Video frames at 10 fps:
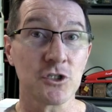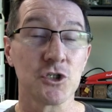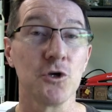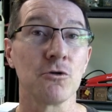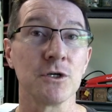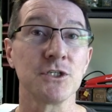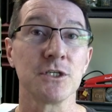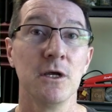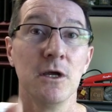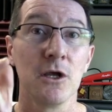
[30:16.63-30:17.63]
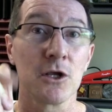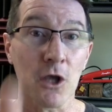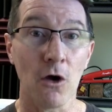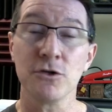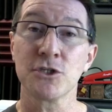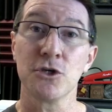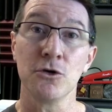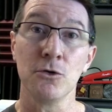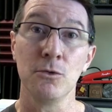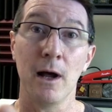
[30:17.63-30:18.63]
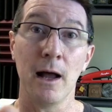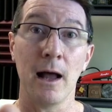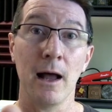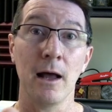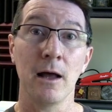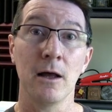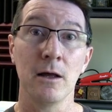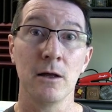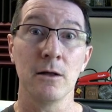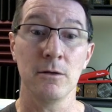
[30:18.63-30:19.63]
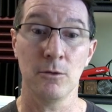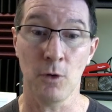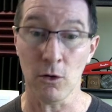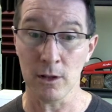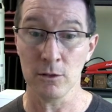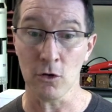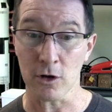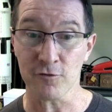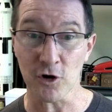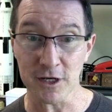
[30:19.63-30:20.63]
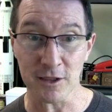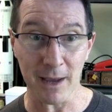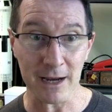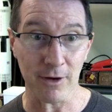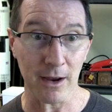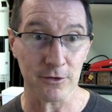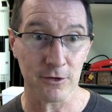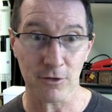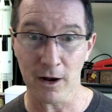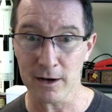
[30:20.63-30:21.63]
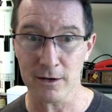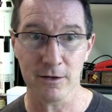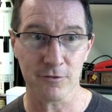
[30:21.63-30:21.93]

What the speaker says: tourist goes to, well, look, I've got it in the background, right?